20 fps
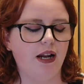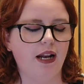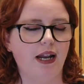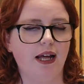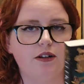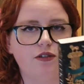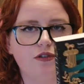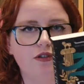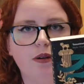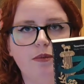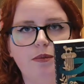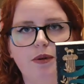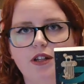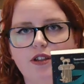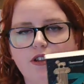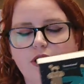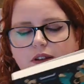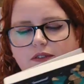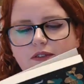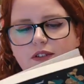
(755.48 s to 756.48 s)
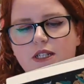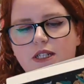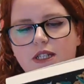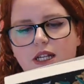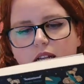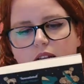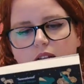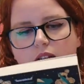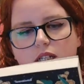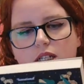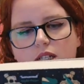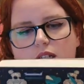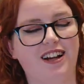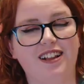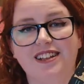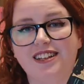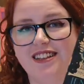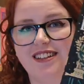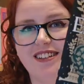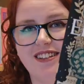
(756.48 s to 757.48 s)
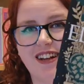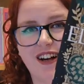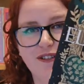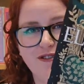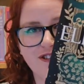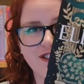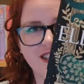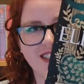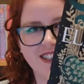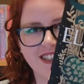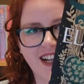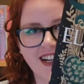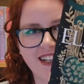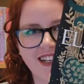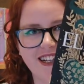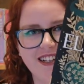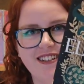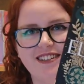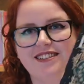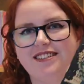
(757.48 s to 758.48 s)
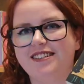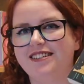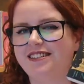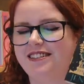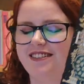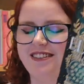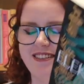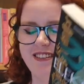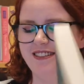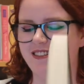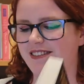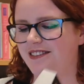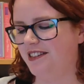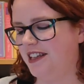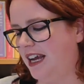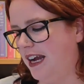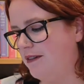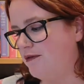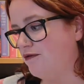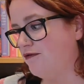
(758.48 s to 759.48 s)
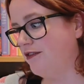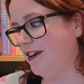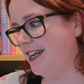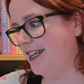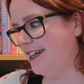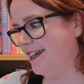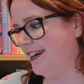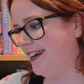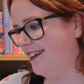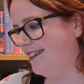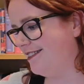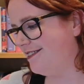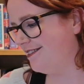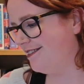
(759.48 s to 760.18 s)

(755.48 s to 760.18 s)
Electra by Jennifer Saint. I think this cover is stunning. Haven't read it yet.